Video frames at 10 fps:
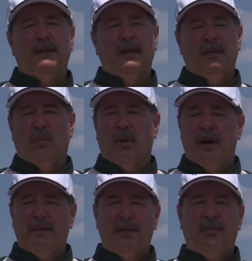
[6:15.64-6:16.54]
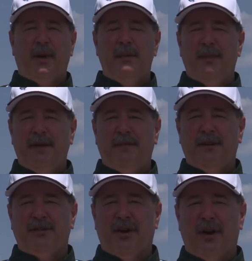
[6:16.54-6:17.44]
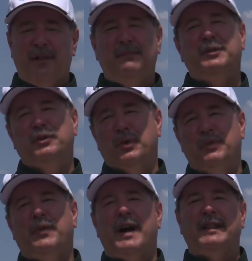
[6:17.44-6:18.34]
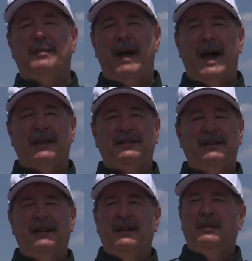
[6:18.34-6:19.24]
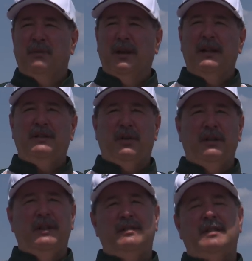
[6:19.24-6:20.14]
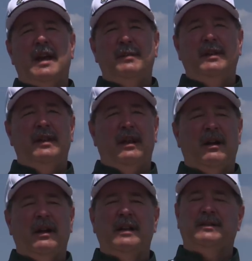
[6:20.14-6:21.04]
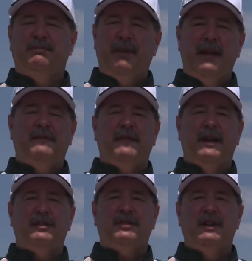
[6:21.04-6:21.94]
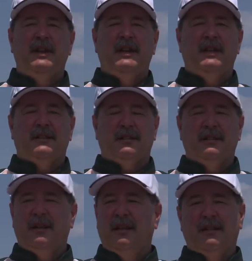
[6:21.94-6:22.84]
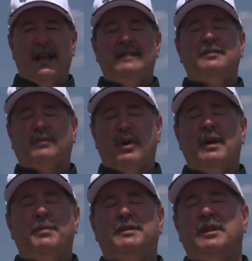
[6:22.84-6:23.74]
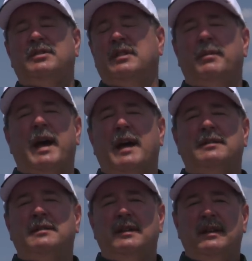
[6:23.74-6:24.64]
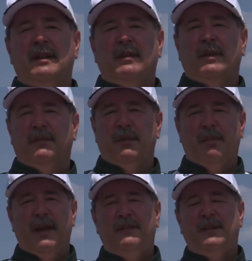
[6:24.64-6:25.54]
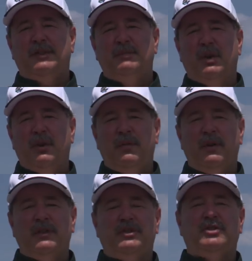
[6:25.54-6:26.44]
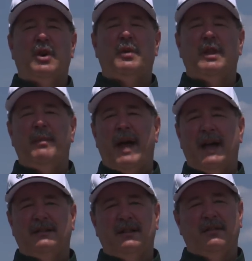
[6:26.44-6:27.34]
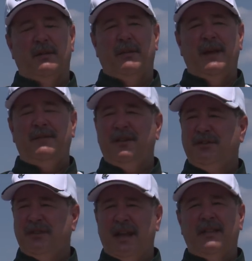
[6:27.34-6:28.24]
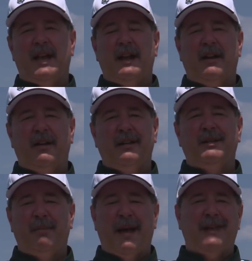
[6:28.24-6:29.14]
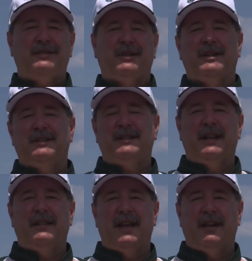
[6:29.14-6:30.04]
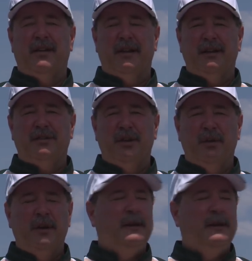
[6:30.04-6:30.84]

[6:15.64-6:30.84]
And wherever the bait fish are, you'll find the bass. Really, during this time of year, it's bait fish is, that's going to position the bass. If the bait fish move, so will the bass. And if the bait fish stay in that area, the bass are gonna stay in that area too.